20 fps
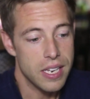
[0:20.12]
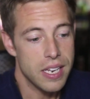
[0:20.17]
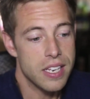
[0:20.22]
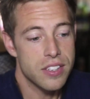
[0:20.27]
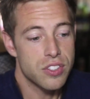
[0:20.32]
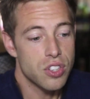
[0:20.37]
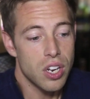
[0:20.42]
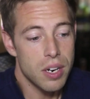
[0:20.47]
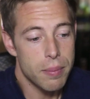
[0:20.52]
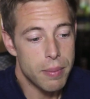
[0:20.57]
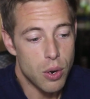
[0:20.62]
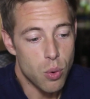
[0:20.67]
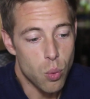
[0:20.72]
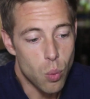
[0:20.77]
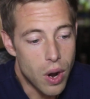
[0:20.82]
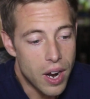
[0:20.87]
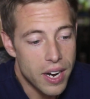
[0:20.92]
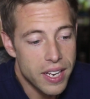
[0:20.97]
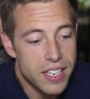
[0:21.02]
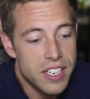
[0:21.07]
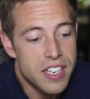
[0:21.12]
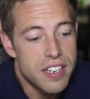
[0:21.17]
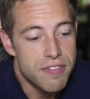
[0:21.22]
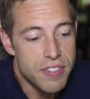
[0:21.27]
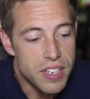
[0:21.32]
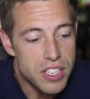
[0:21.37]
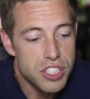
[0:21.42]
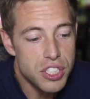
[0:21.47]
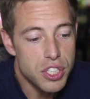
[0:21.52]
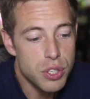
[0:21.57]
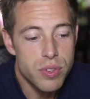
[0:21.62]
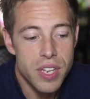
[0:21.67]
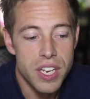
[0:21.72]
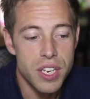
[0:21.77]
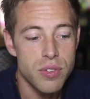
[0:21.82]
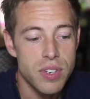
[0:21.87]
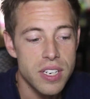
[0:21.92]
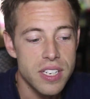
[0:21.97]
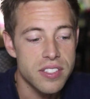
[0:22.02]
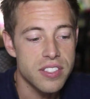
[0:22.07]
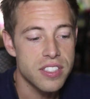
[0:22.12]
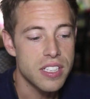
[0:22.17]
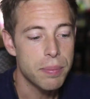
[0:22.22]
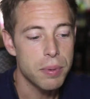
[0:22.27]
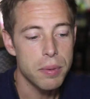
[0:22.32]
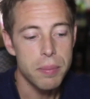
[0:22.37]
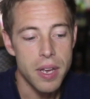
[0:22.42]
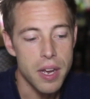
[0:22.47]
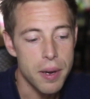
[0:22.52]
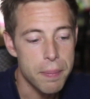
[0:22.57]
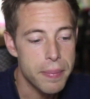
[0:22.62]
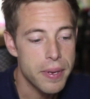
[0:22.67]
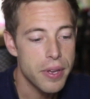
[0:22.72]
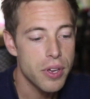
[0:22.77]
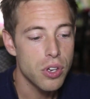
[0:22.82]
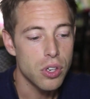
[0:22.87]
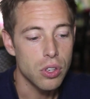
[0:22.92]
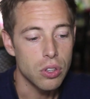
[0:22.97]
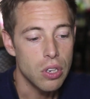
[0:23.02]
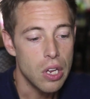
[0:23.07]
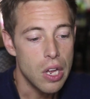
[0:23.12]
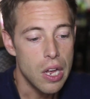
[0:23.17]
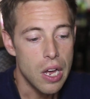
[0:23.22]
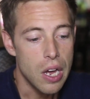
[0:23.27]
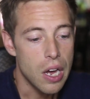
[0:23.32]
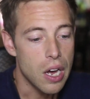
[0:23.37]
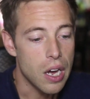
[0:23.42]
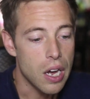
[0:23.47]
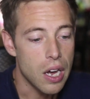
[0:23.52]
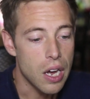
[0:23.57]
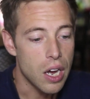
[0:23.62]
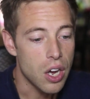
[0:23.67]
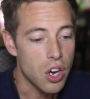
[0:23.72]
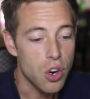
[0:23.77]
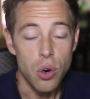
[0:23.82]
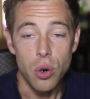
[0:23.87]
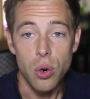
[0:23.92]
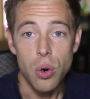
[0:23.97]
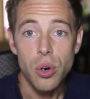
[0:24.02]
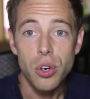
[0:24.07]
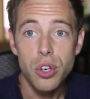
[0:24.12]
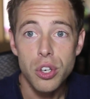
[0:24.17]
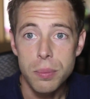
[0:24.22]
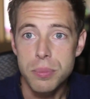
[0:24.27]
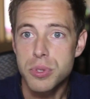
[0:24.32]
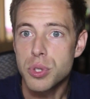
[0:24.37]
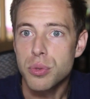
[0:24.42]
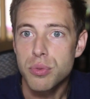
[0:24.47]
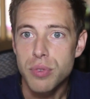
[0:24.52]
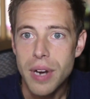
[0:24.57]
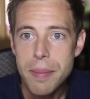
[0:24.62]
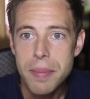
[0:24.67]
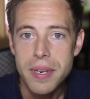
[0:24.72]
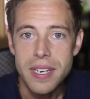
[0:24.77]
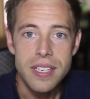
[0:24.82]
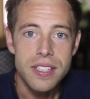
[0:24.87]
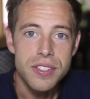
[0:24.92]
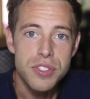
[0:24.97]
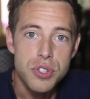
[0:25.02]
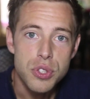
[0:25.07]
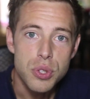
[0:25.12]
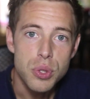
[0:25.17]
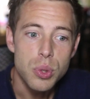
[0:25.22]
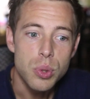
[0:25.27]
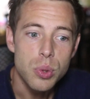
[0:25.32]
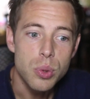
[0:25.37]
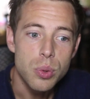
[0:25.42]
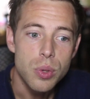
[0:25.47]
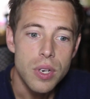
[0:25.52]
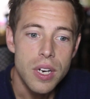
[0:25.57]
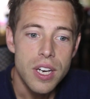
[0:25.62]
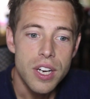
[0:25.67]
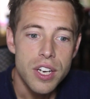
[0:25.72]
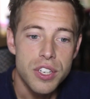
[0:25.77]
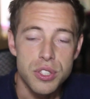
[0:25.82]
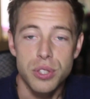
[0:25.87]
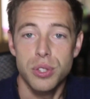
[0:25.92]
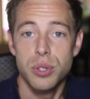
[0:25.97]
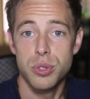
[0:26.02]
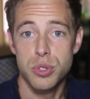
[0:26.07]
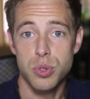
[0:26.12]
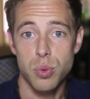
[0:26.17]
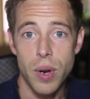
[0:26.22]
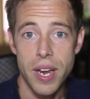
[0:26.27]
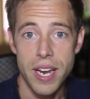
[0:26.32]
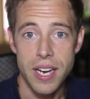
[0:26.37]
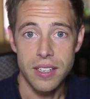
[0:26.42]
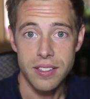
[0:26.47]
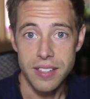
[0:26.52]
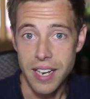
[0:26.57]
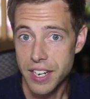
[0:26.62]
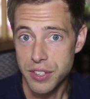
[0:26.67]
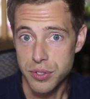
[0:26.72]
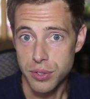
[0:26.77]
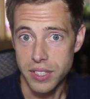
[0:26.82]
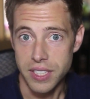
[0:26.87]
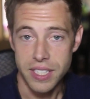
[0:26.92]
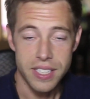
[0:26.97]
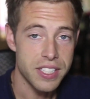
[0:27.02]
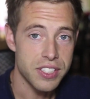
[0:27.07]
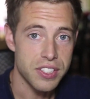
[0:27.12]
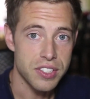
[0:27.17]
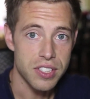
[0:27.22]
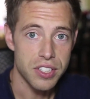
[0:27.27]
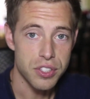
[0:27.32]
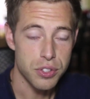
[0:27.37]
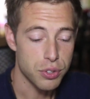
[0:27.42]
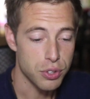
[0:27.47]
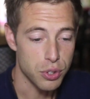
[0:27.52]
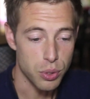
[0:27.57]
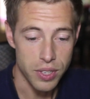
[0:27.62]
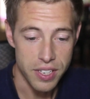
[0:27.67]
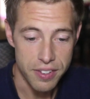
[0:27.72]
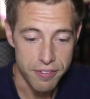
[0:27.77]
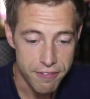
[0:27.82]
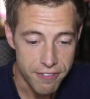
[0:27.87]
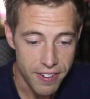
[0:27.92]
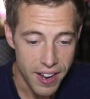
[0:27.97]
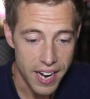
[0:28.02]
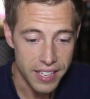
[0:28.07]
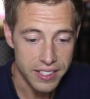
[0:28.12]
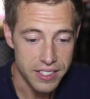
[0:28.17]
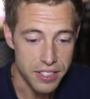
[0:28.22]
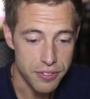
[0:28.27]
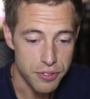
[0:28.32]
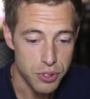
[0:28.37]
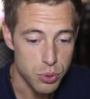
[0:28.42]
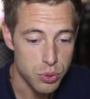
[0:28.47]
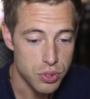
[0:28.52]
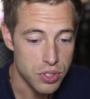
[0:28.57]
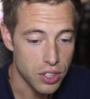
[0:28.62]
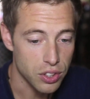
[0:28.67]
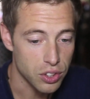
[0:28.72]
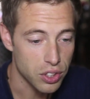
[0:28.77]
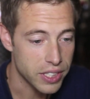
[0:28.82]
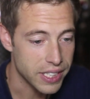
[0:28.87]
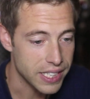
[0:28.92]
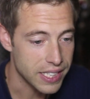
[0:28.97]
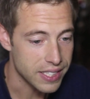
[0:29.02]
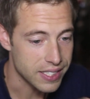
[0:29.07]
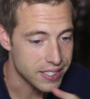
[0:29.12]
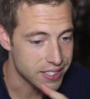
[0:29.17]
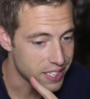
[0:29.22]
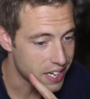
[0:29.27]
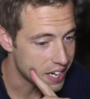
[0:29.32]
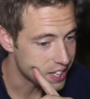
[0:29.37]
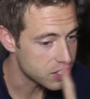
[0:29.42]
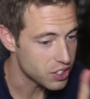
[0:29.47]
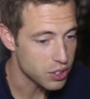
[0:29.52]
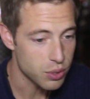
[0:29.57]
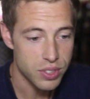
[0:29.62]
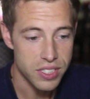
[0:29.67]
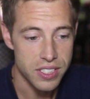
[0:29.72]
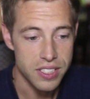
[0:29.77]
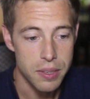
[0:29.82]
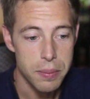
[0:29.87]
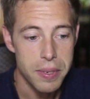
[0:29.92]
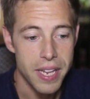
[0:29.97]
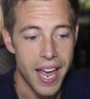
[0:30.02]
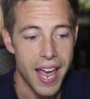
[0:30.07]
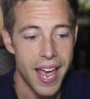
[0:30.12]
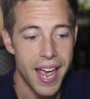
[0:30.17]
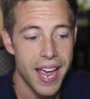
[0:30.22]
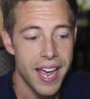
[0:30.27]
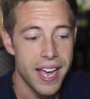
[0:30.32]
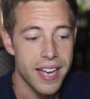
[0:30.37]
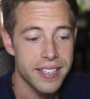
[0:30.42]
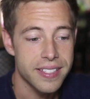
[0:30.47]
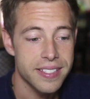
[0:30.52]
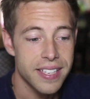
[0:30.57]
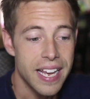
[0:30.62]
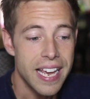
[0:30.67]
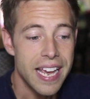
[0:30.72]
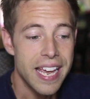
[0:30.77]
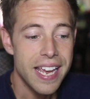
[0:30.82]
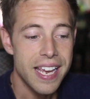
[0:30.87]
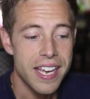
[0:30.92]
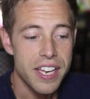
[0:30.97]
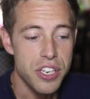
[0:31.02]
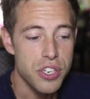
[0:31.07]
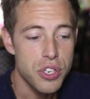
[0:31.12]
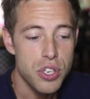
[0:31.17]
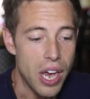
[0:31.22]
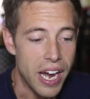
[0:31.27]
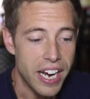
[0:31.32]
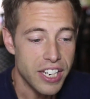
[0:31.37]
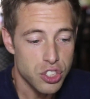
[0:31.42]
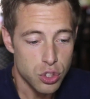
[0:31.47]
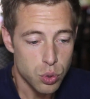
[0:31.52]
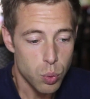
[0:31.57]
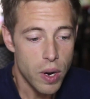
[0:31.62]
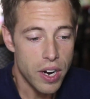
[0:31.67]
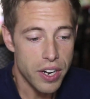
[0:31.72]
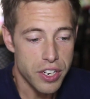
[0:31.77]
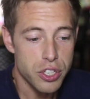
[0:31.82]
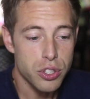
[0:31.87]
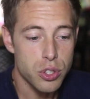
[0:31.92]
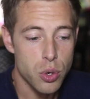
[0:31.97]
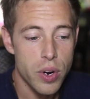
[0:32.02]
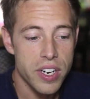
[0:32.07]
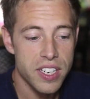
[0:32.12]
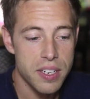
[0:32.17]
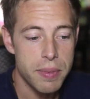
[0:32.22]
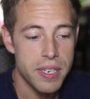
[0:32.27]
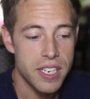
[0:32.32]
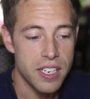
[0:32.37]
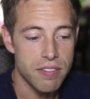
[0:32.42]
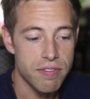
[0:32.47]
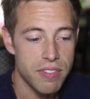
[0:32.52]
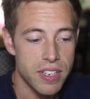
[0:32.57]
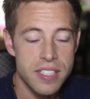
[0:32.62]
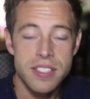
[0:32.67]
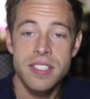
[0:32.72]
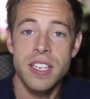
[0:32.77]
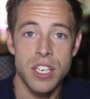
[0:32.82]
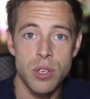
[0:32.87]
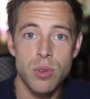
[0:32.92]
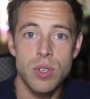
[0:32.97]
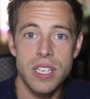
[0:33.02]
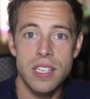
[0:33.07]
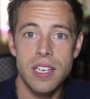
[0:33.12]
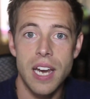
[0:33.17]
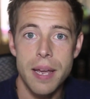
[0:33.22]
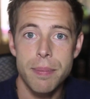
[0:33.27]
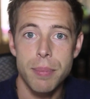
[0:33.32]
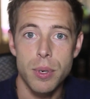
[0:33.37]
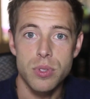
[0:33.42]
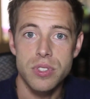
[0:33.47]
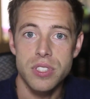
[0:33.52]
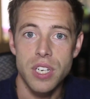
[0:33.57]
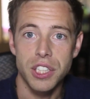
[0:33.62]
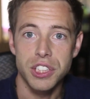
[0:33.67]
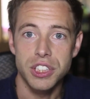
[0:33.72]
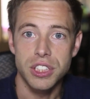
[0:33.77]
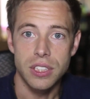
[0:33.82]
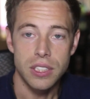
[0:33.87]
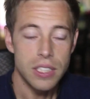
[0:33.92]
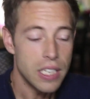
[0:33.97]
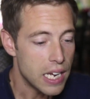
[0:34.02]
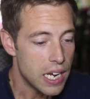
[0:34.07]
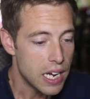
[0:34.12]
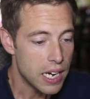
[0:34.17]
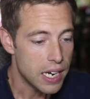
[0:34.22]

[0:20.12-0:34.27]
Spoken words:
it's all about convincing you that you need to supplement a pill or herbs or remedies to lose weight naturally, and this is untrue. And in fact, and if you start looking on the sides and you see some of the ads, I swear you're going to be convinced that you need liposuction.